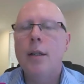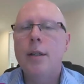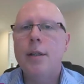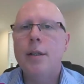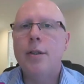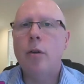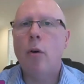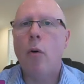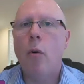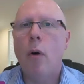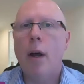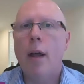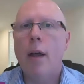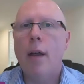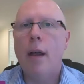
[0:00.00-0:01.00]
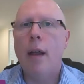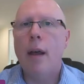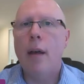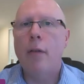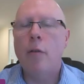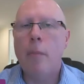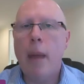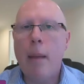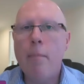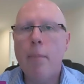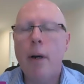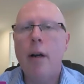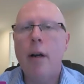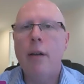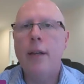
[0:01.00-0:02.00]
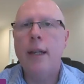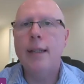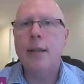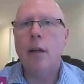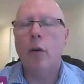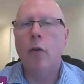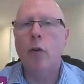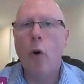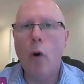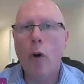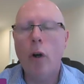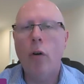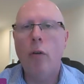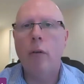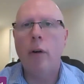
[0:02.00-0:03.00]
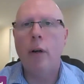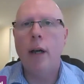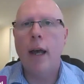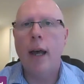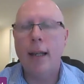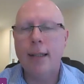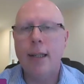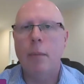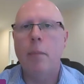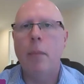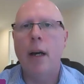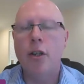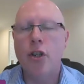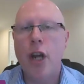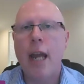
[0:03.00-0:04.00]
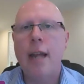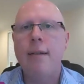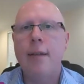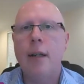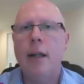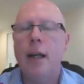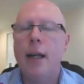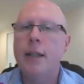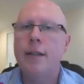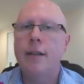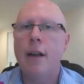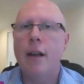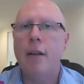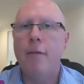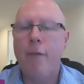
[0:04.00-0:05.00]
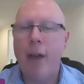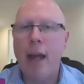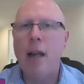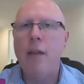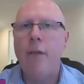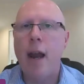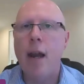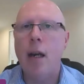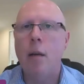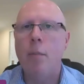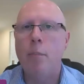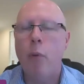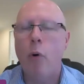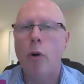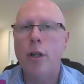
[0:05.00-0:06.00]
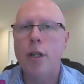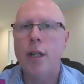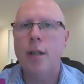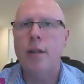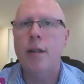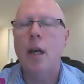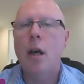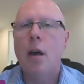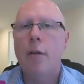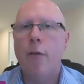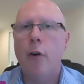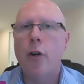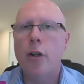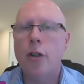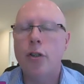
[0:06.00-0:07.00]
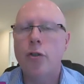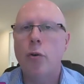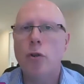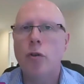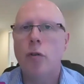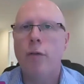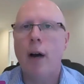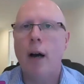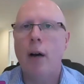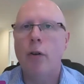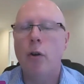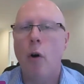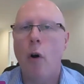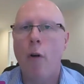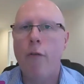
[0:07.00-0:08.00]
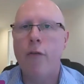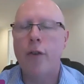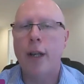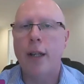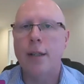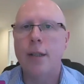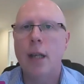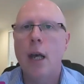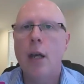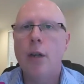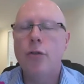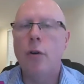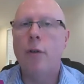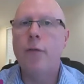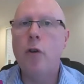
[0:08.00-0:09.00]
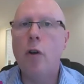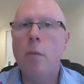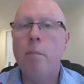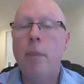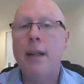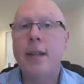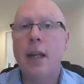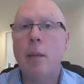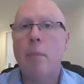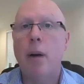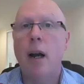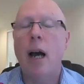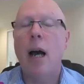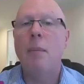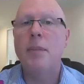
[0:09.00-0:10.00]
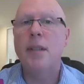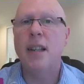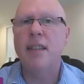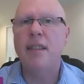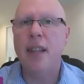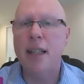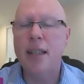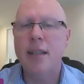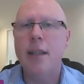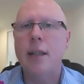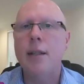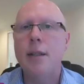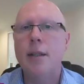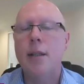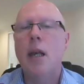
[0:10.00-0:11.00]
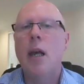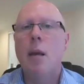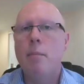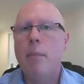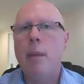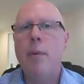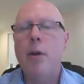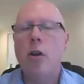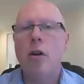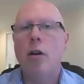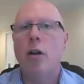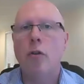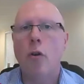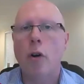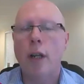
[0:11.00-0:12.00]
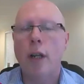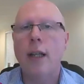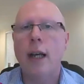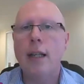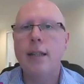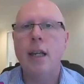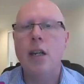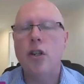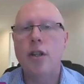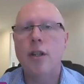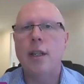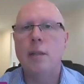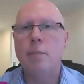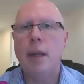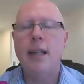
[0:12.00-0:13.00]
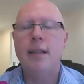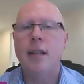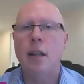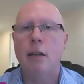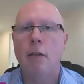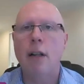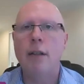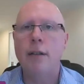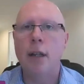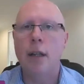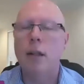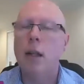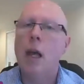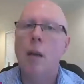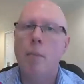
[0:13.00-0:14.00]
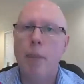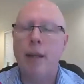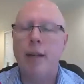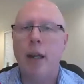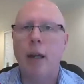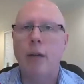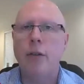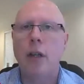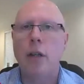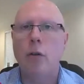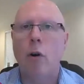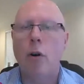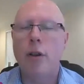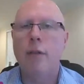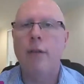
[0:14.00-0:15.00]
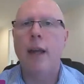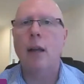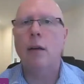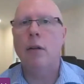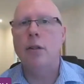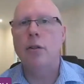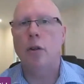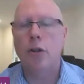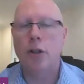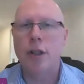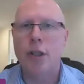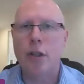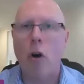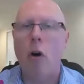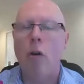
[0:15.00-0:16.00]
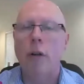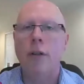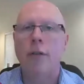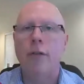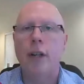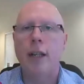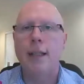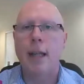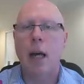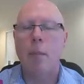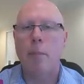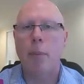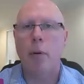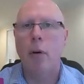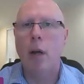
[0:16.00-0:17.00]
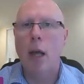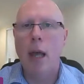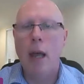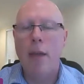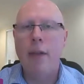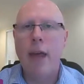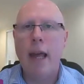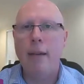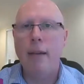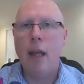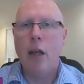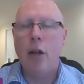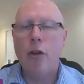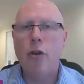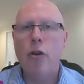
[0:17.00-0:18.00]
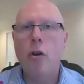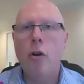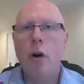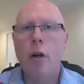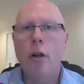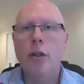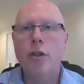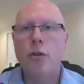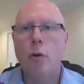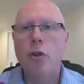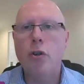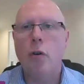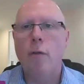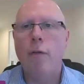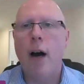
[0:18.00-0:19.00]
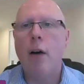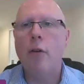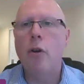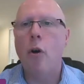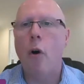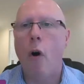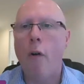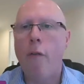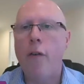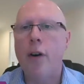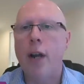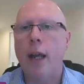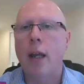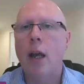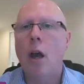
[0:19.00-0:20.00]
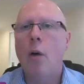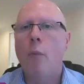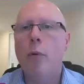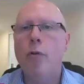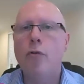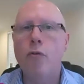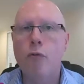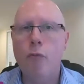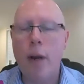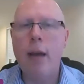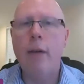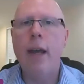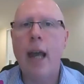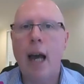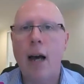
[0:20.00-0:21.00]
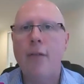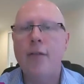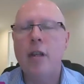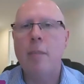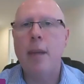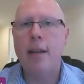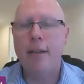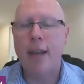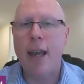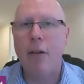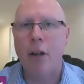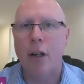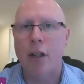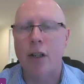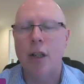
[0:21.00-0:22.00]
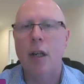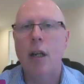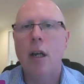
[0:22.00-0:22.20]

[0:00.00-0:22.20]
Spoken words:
So remember, this localism agenda is very, very important for your social value offerings. So if you're bidding perhaps at distance, maybe you're an organisation that's based in London, bidding to the north of England or to Scotland, for example, then your social value offering would really have to be tailored